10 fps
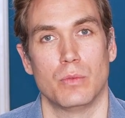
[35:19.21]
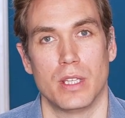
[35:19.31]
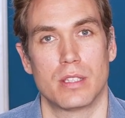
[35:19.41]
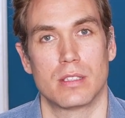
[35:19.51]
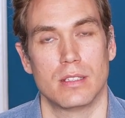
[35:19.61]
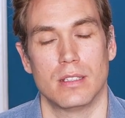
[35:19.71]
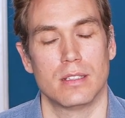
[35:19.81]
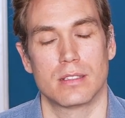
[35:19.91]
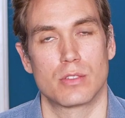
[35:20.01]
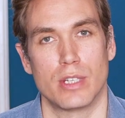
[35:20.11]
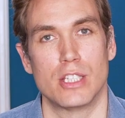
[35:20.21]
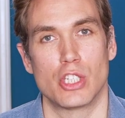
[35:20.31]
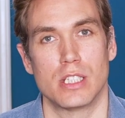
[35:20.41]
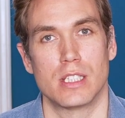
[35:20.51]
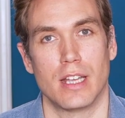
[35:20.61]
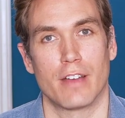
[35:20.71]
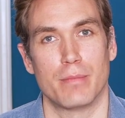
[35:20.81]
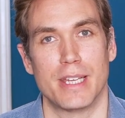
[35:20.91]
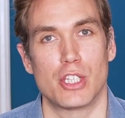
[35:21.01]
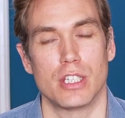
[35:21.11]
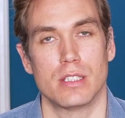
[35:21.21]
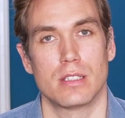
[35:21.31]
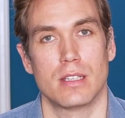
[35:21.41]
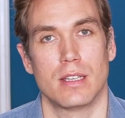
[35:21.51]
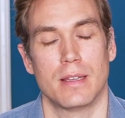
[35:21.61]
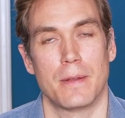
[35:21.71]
with stringent enough measures,